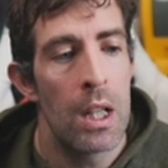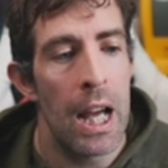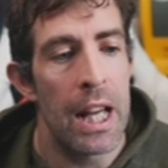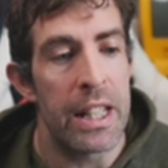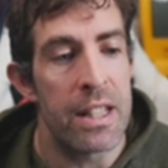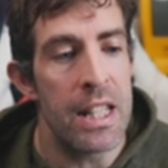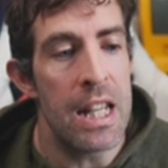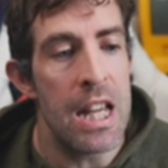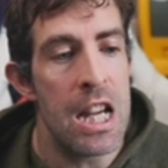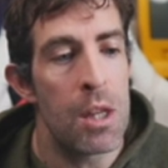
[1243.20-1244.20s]
And you can see
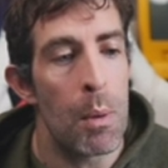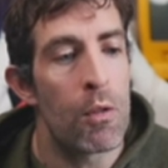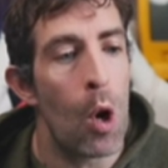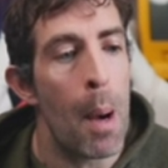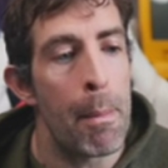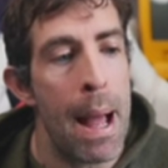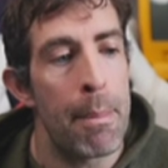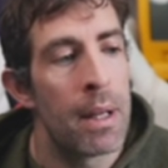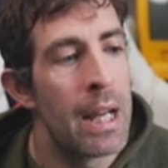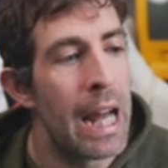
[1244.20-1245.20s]
here that we've got a map.
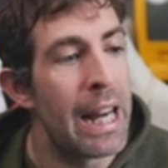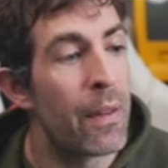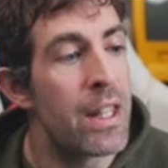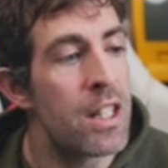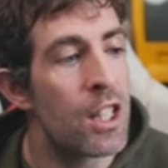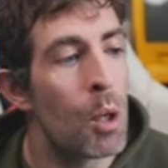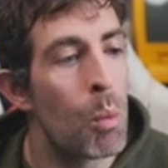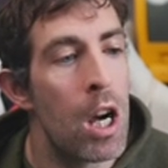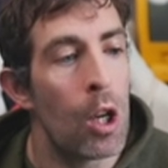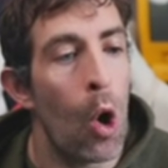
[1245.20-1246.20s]
And now this is going to
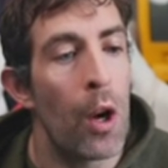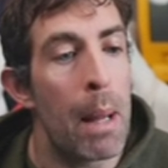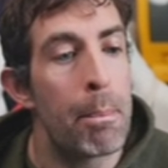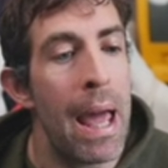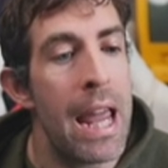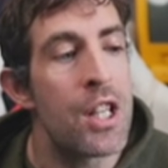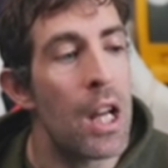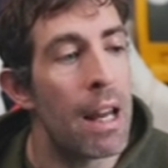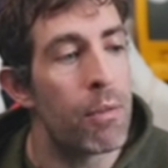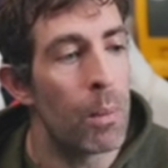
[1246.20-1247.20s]
work on a page
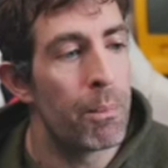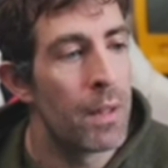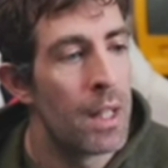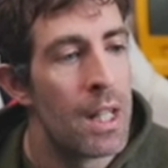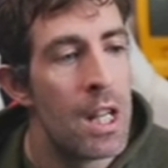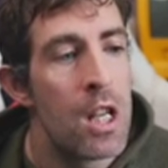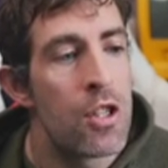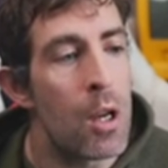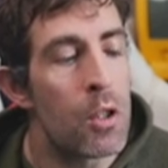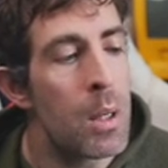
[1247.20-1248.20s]
level. So
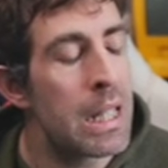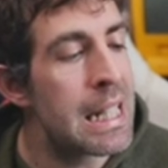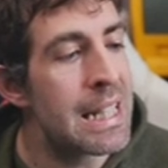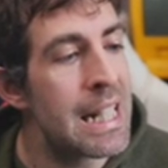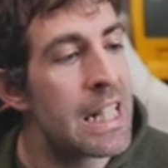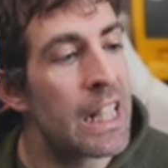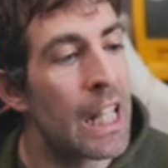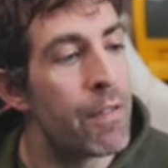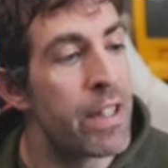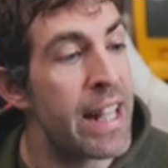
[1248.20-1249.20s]
doing this is going to give
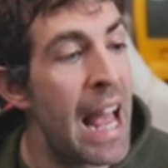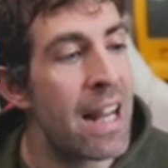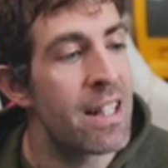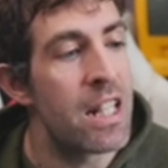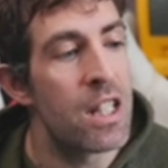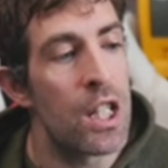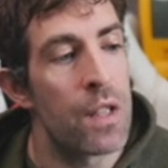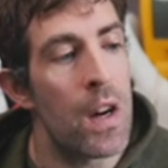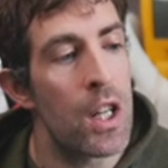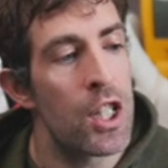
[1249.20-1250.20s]
us access to this
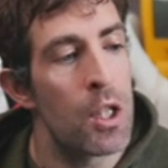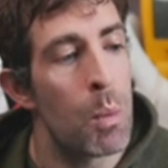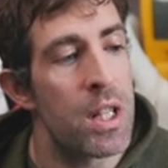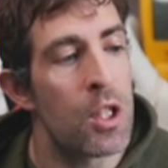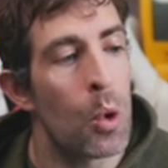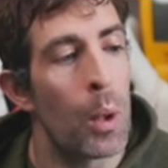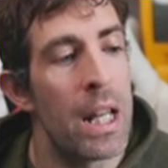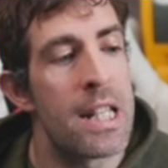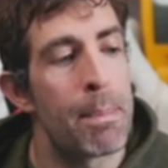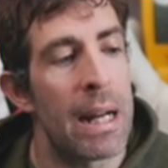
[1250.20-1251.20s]
function, which is called
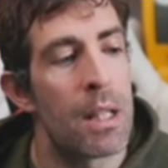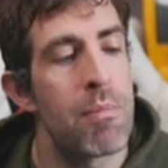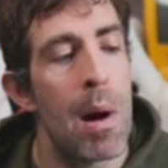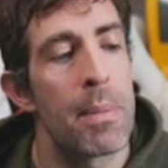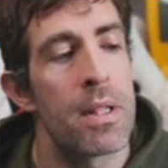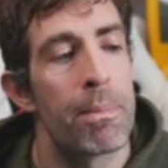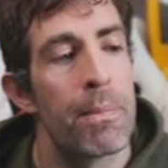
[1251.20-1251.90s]
inspect props.